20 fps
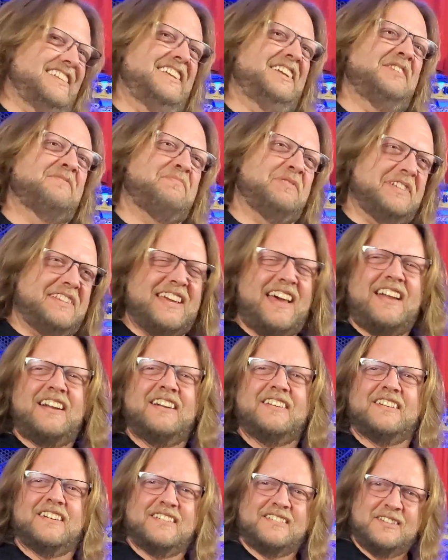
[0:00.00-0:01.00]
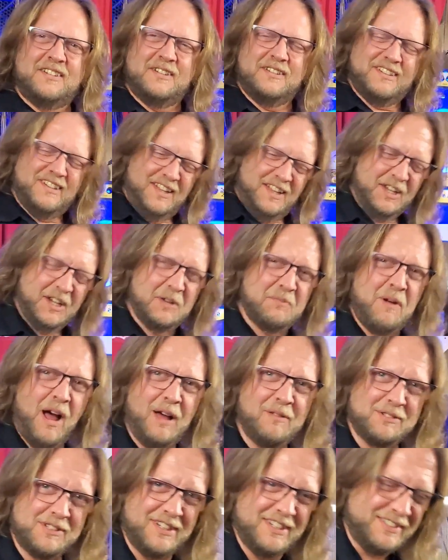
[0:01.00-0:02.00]
You can put that on there too. Your
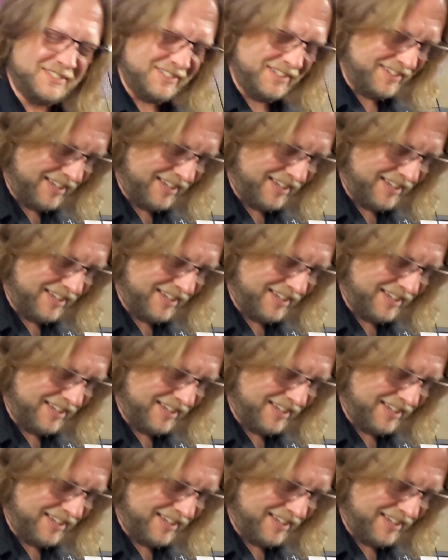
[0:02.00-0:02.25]
mom's gonna see